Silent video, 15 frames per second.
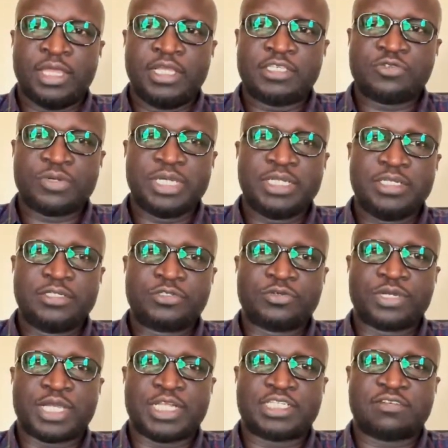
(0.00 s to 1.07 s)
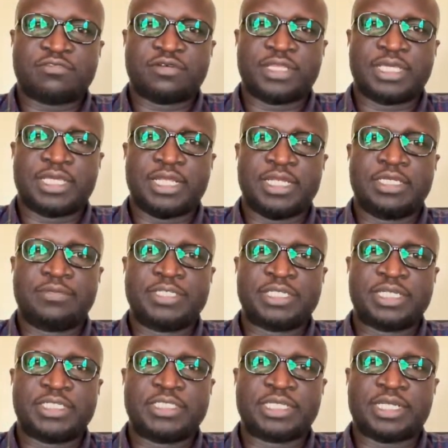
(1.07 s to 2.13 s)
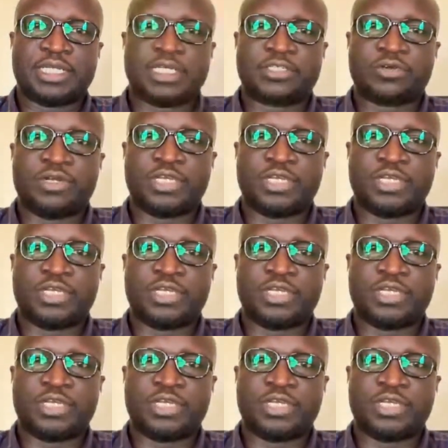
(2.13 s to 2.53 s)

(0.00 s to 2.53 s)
as well to cater for the limited internet